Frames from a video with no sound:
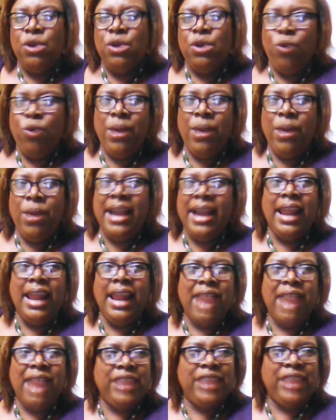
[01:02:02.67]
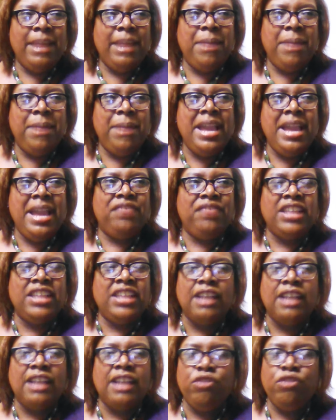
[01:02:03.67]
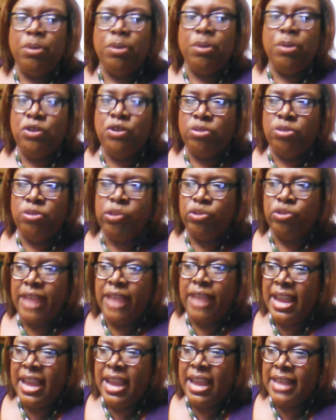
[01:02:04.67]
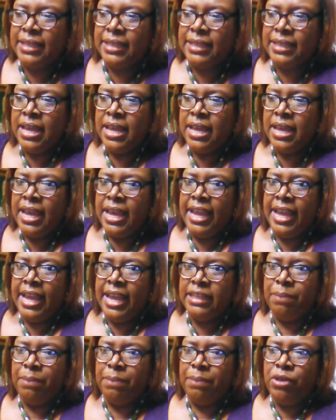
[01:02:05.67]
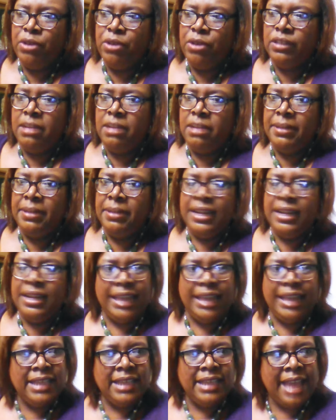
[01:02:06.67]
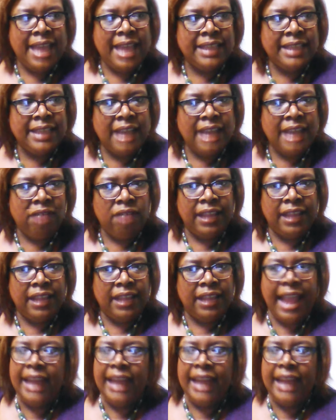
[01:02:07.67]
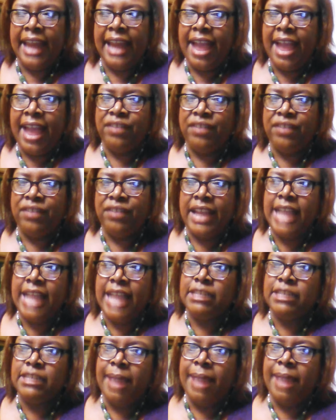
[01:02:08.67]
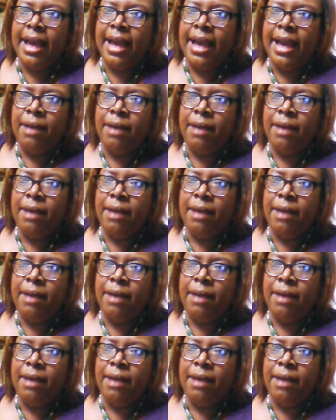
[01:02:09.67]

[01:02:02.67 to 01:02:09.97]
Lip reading: kind of life can it be if that's all you're going to be doing with your kids is abusing them, and then the kids can't talk, they can't laugh, they can't smile?